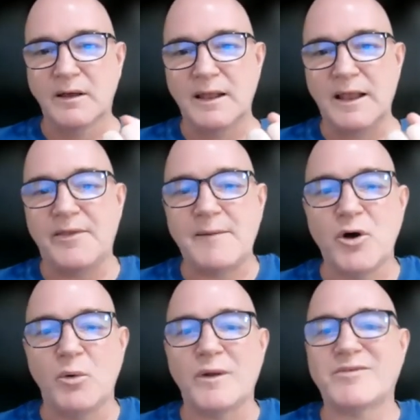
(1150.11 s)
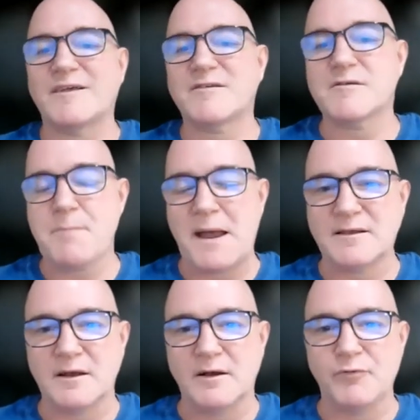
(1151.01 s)
let them know what's
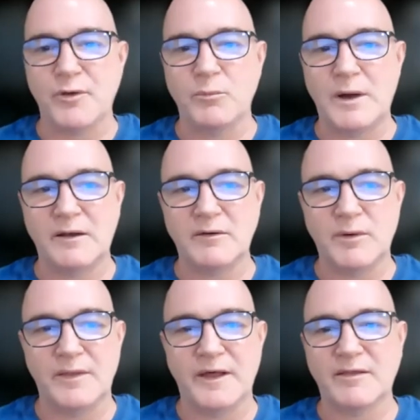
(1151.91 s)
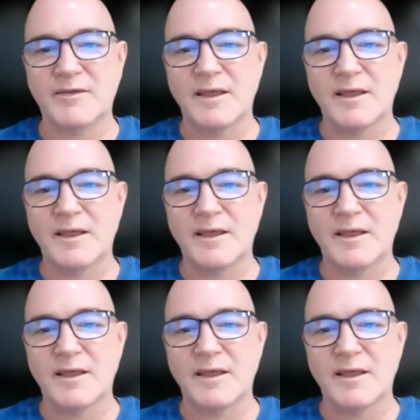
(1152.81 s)
expected of them when they're